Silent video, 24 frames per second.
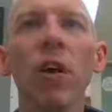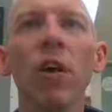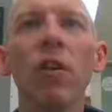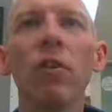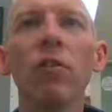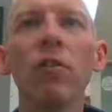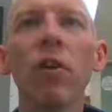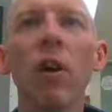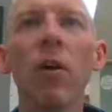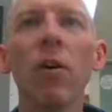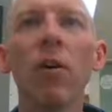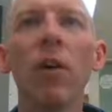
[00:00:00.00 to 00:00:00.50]

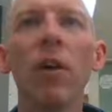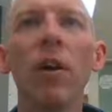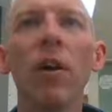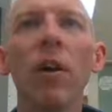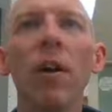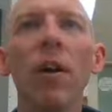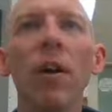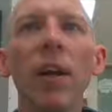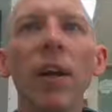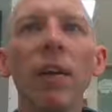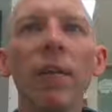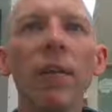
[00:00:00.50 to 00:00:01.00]
So,
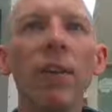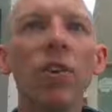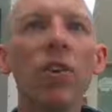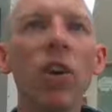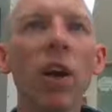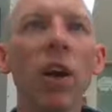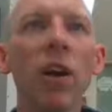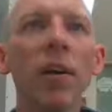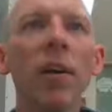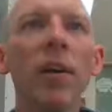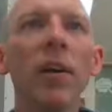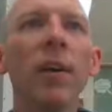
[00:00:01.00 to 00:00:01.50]
in the
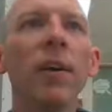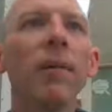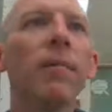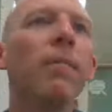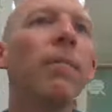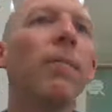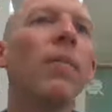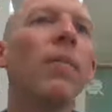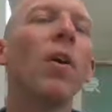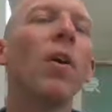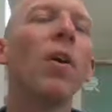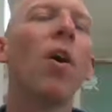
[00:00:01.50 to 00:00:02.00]
chart here,
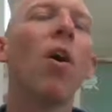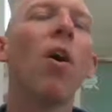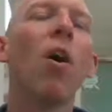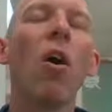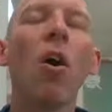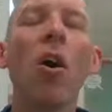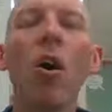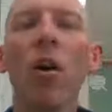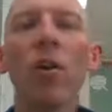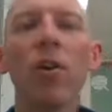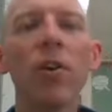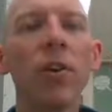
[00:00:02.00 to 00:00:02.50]

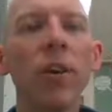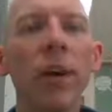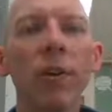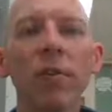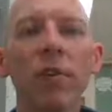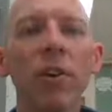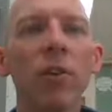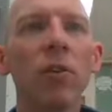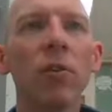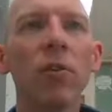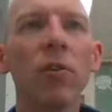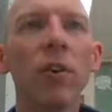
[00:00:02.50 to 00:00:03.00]
all you have
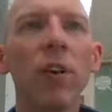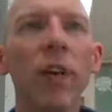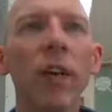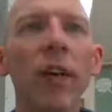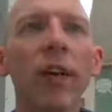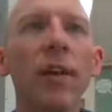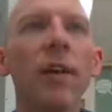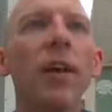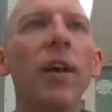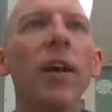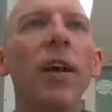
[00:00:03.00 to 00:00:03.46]
to do today